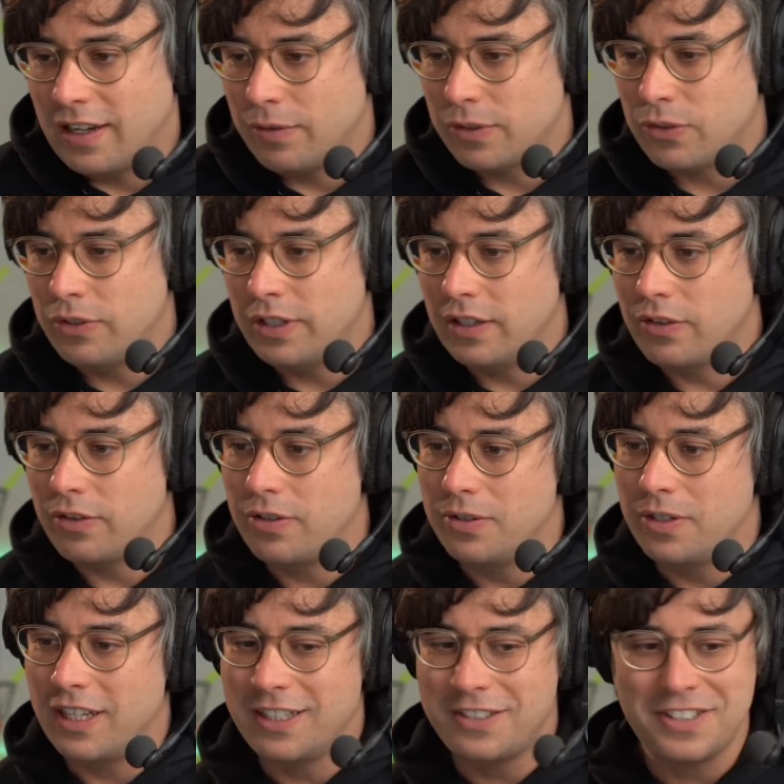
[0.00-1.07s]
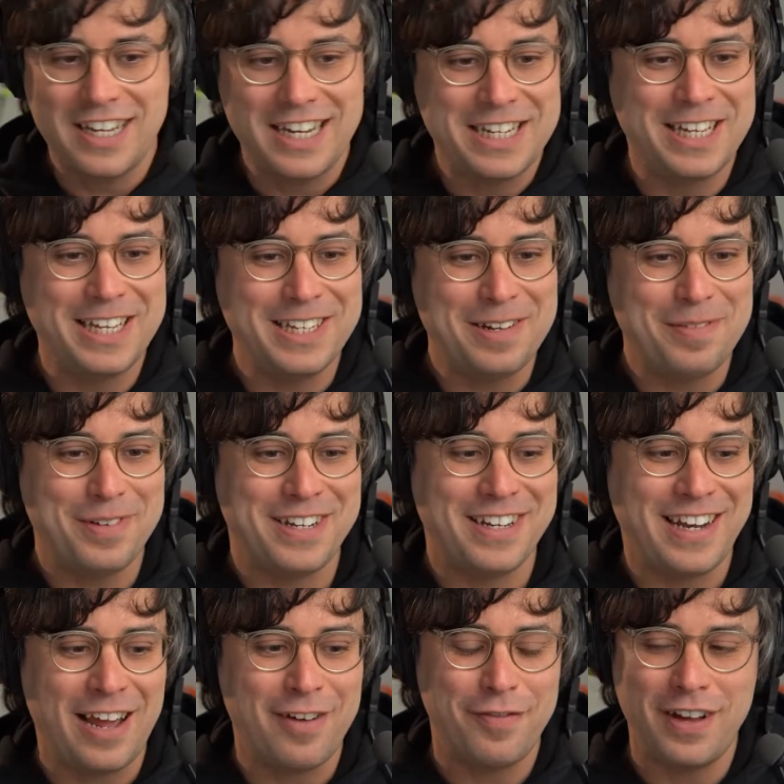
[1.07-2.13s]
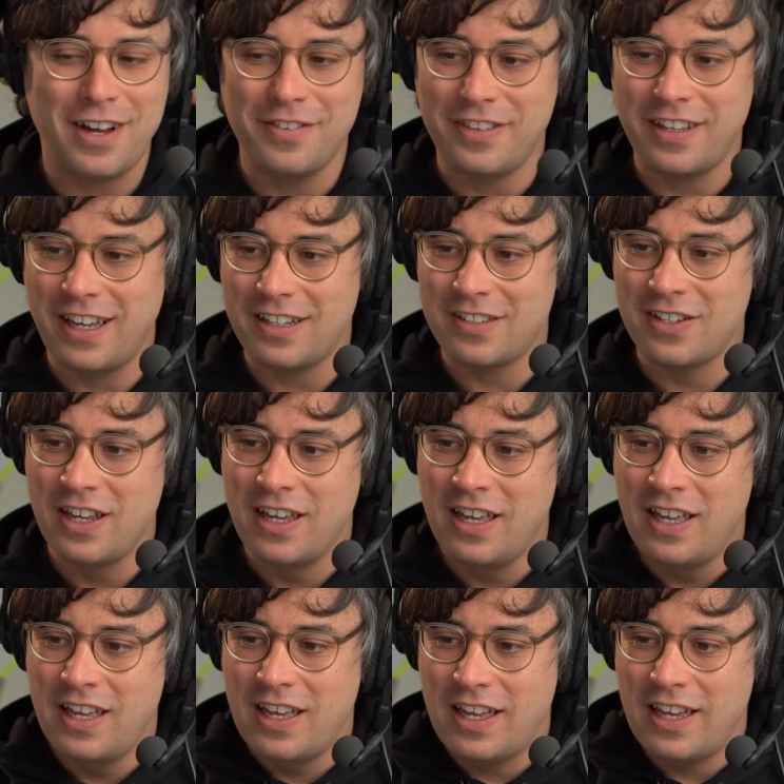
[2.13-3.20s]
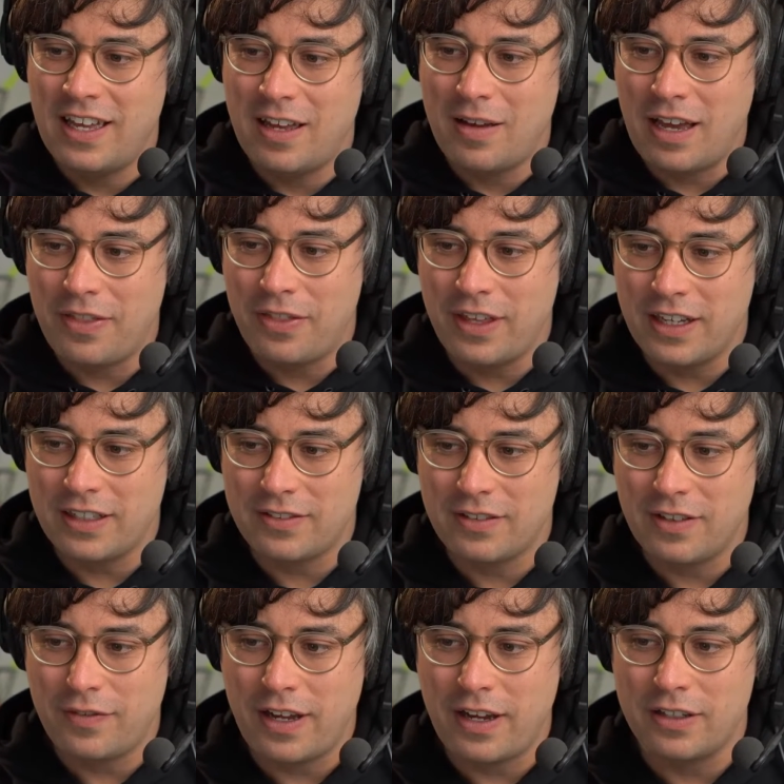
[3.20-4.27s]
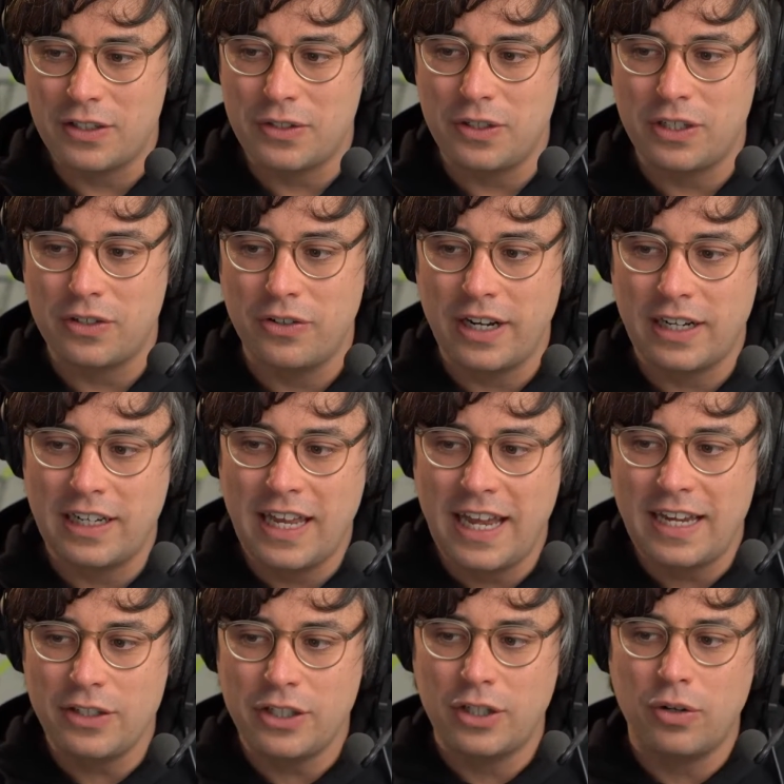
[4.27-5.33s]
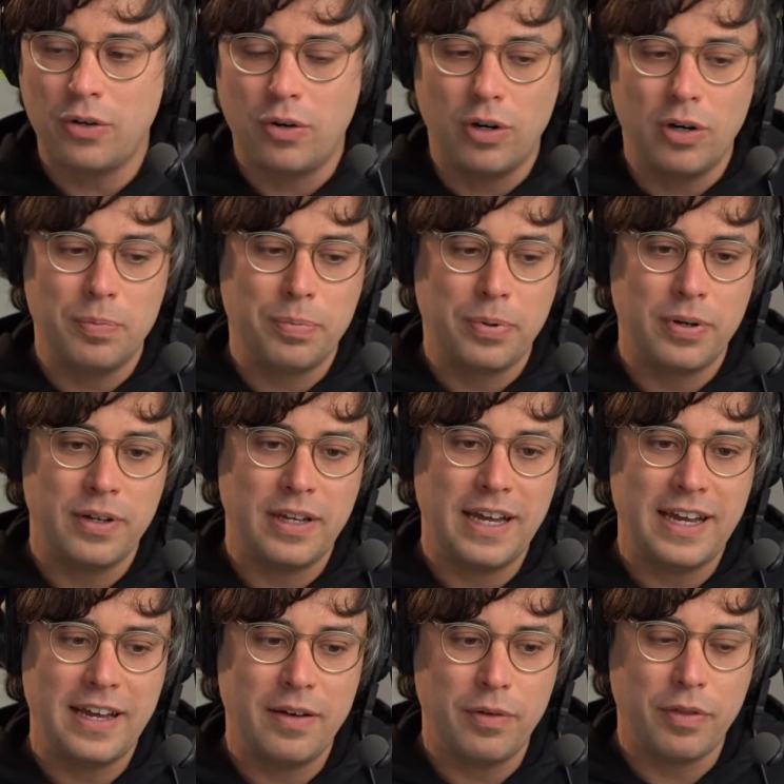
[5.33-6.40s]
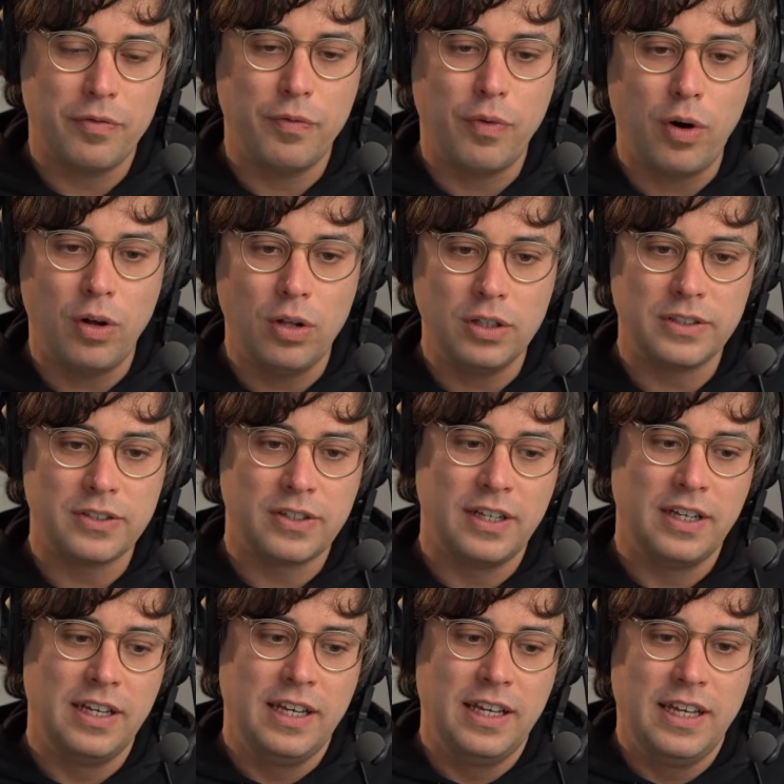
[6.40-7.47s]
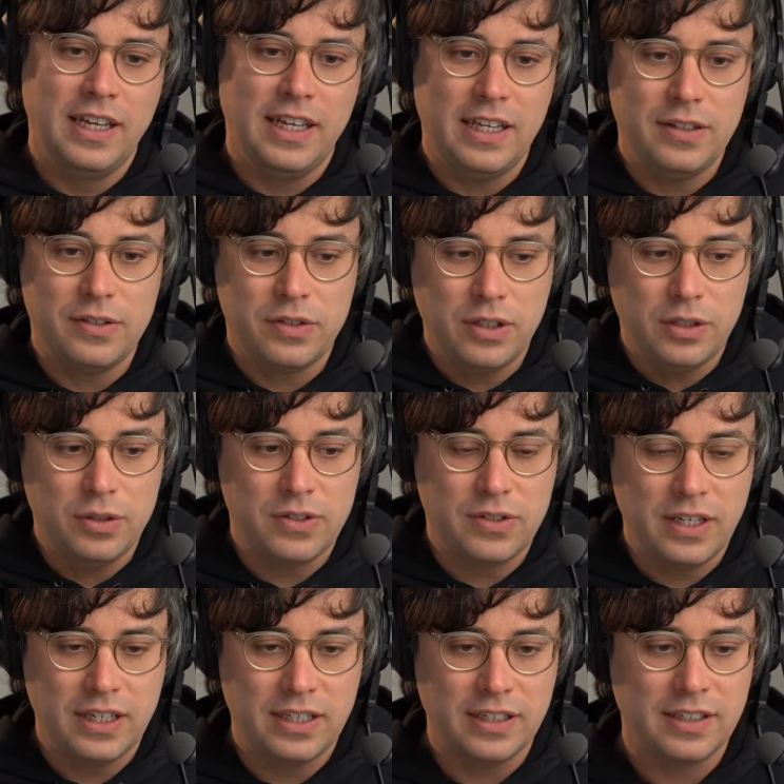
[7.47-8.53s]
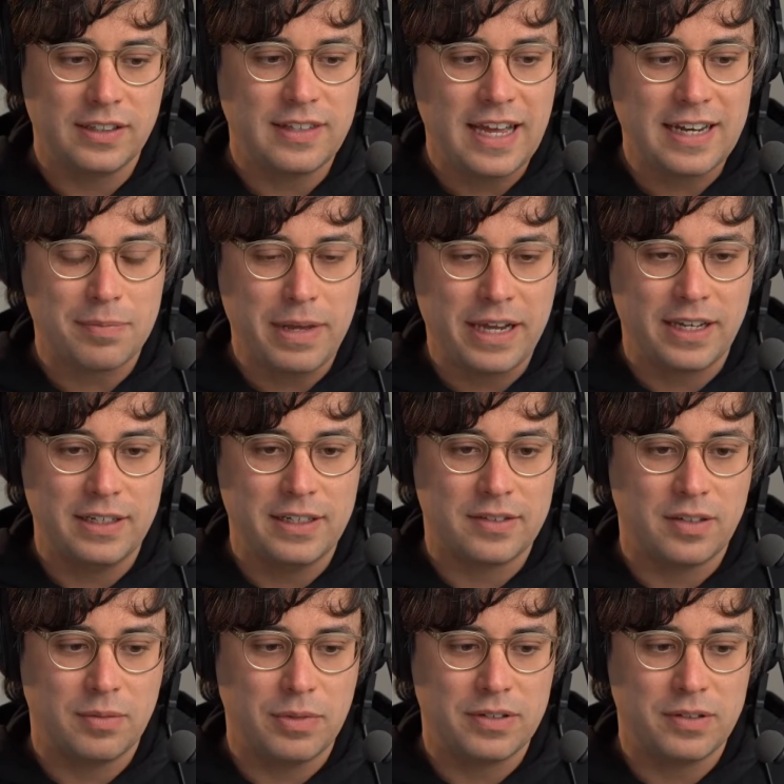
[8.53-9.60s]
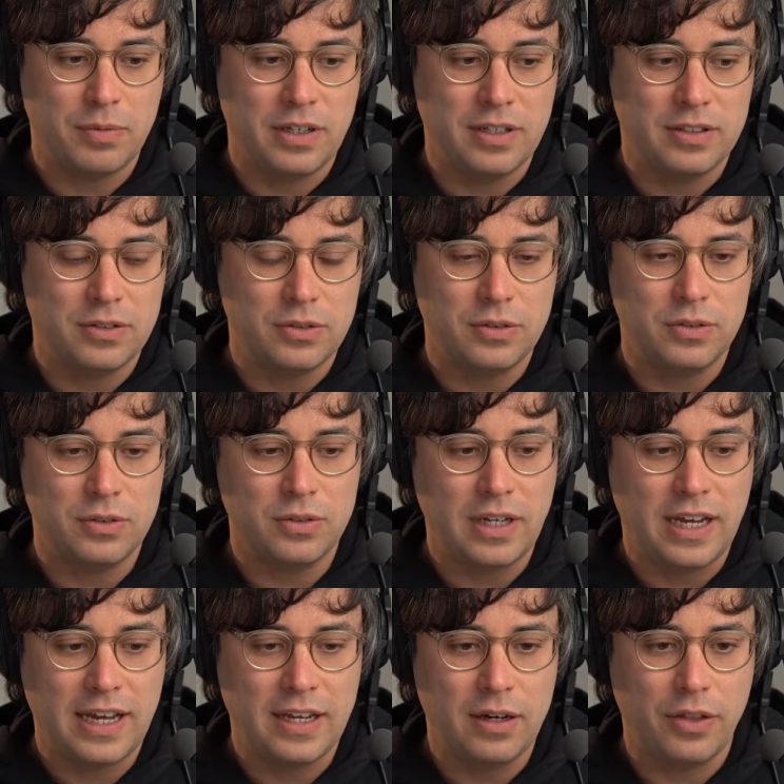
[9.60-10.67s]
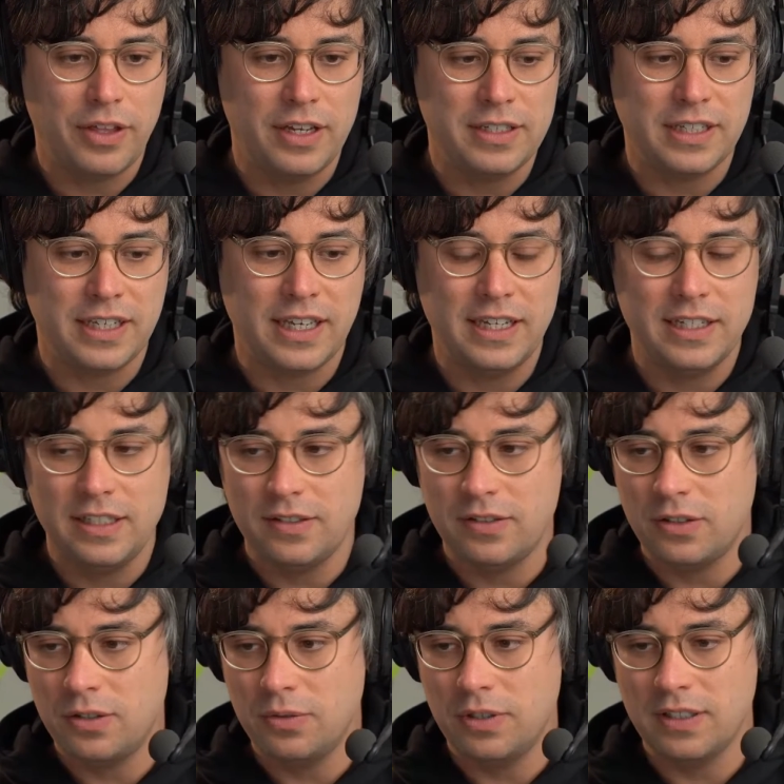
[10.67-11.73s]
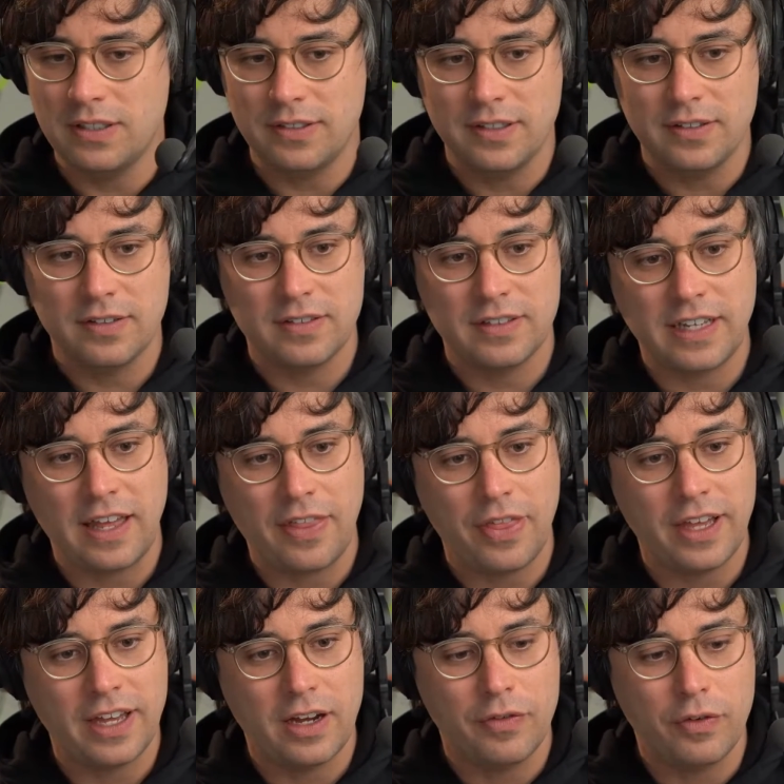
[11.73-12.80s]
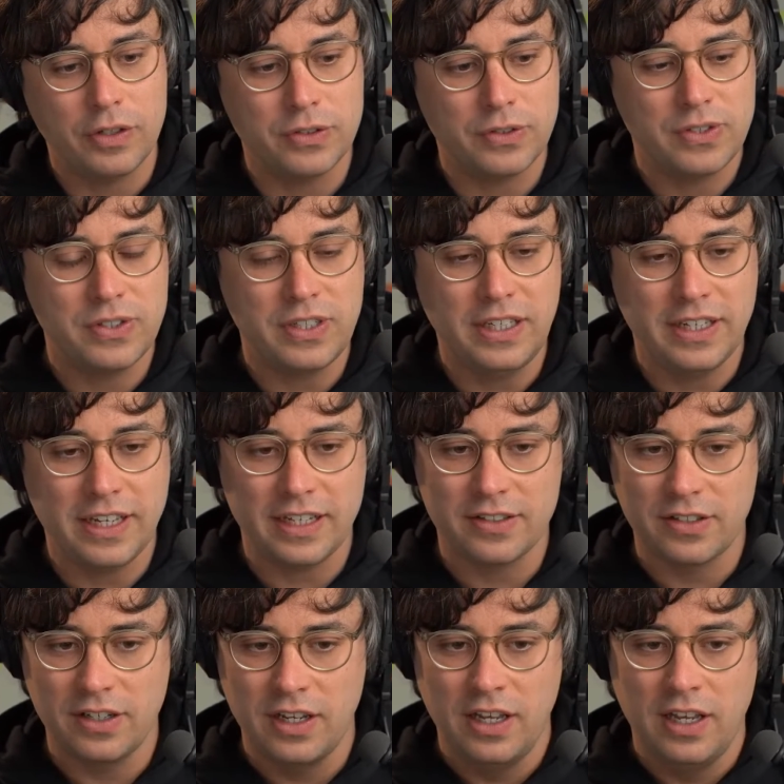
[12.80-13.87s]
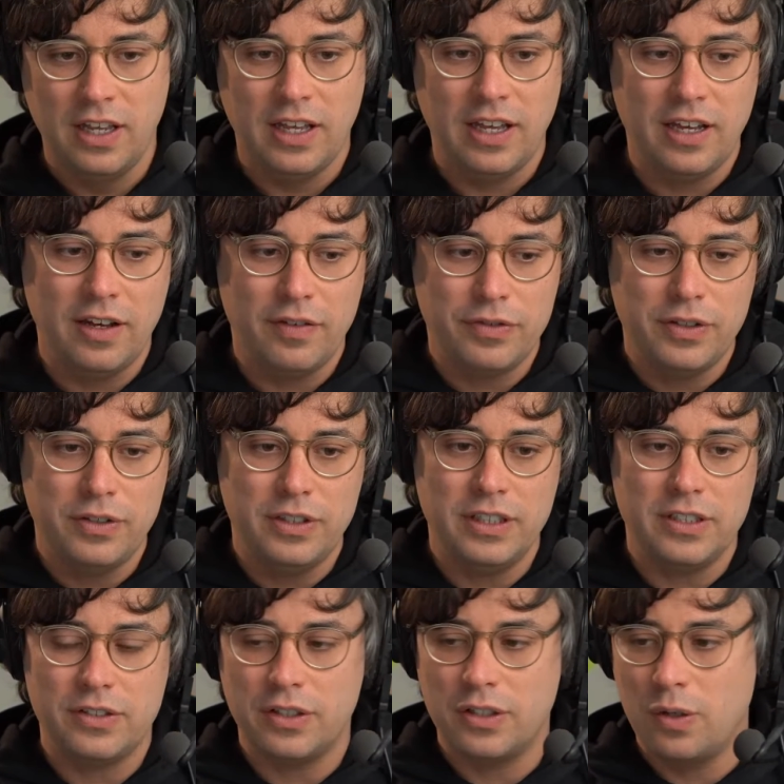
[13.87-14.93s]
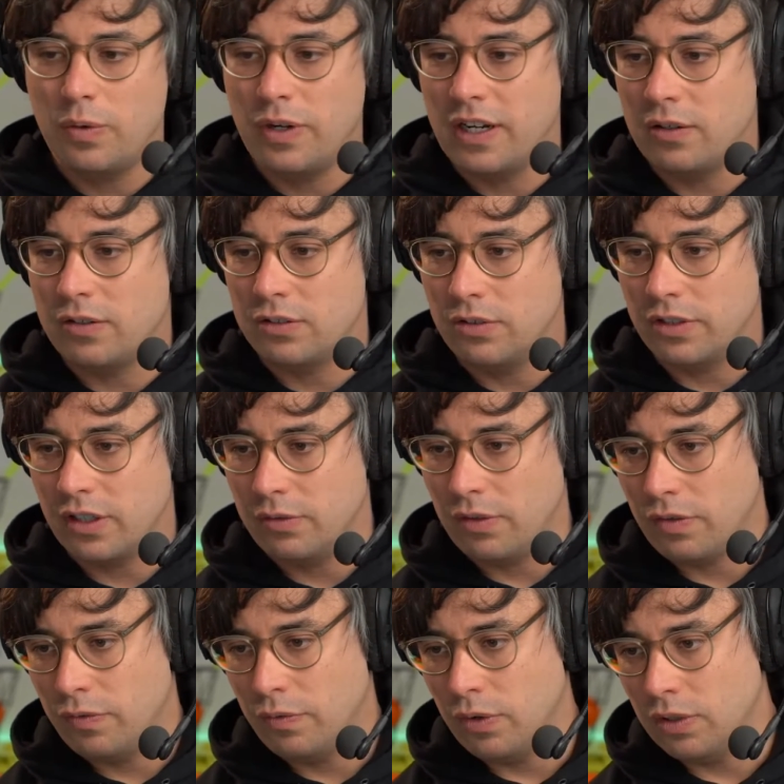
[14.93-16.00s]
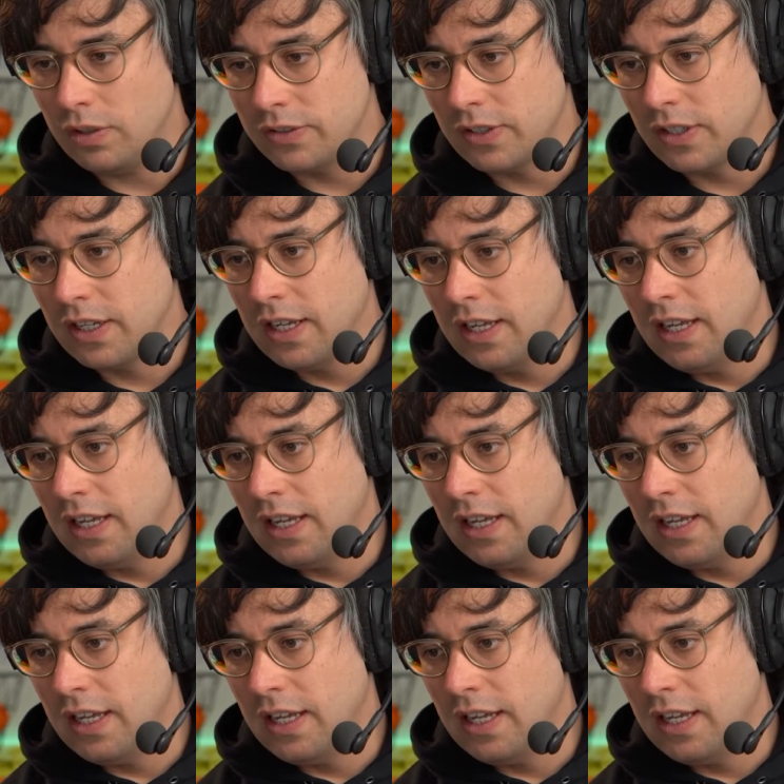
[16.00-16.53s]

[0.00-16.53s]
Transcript: was reading through the internet a little bit, and I found that I think, if I understood it correctly, HashiCorp with Vault is using that mechanism as well to authenticate EC2 instances. And I think I've also seen that a few years ago when I was working with Vault.